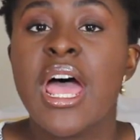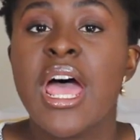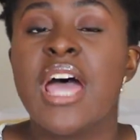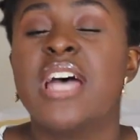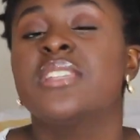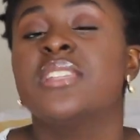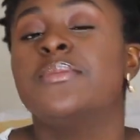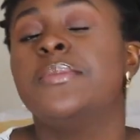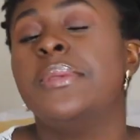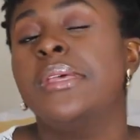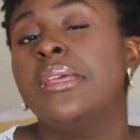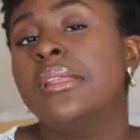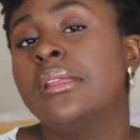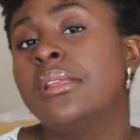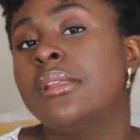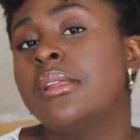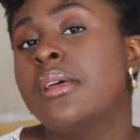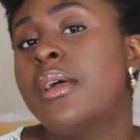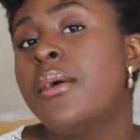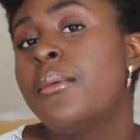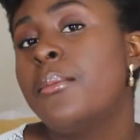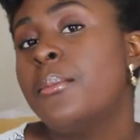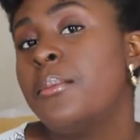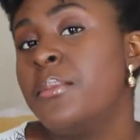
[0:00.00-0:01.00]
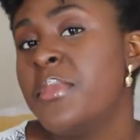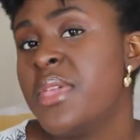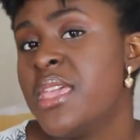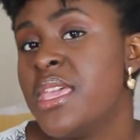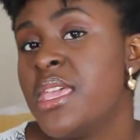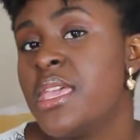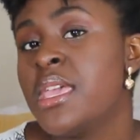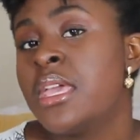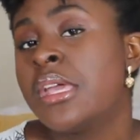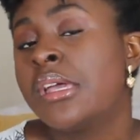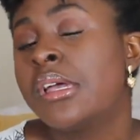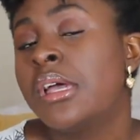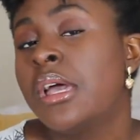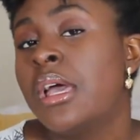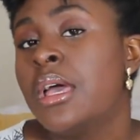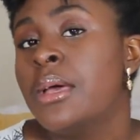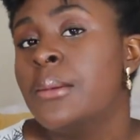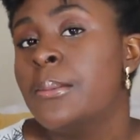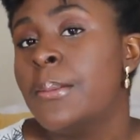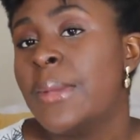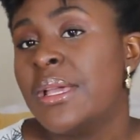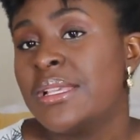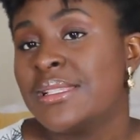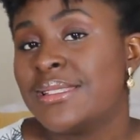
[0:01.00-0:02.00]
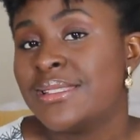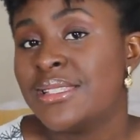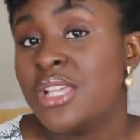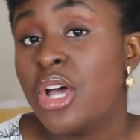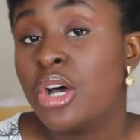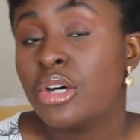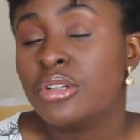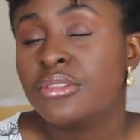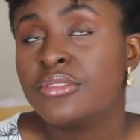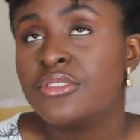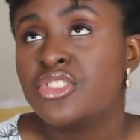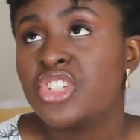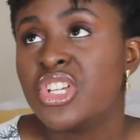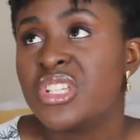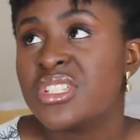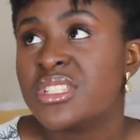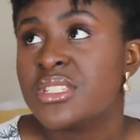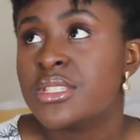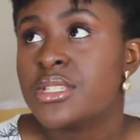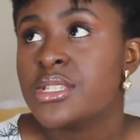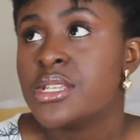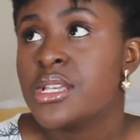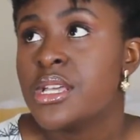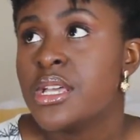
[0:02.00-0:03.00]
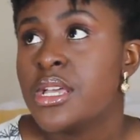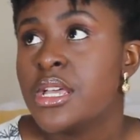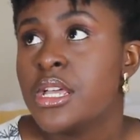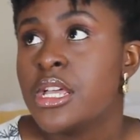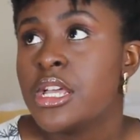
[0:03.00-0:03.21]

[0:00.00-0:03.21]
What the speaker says: has been me, myself, just